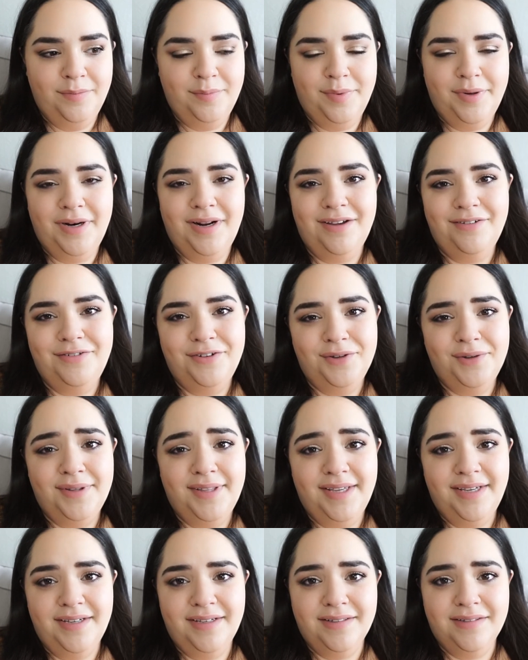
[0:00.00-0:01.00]
I feel
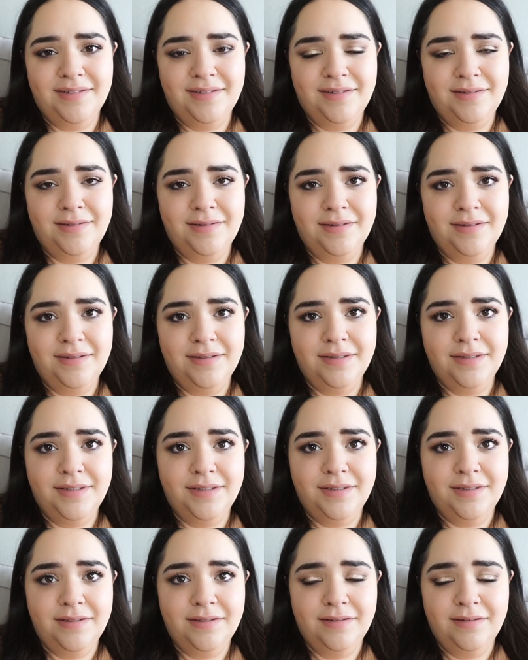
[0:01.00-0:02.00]
like it's
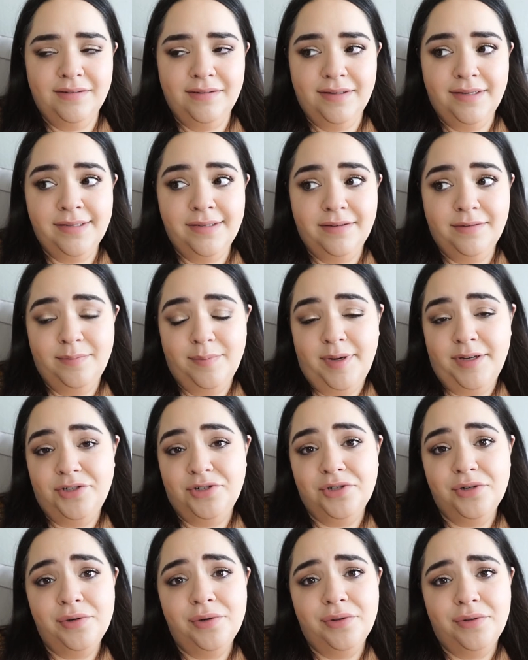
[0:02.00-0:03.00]
my
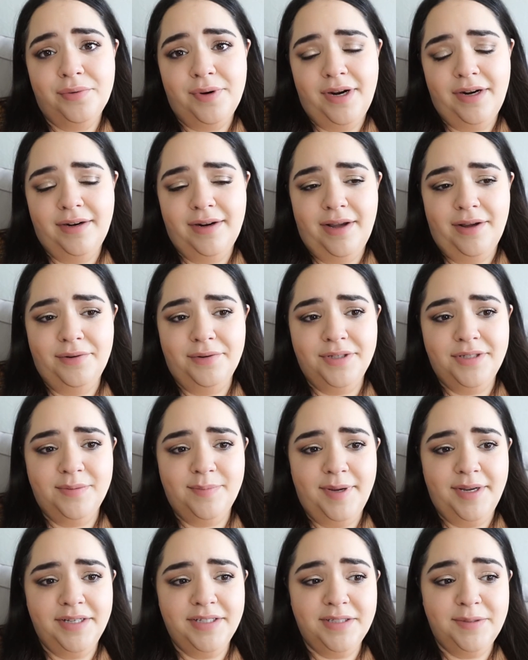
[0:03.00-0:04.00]
truth right now. It's
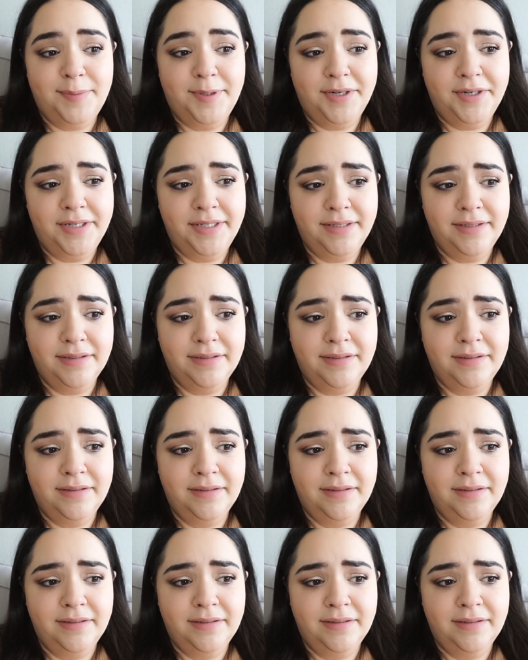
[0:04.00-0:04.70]
my experience.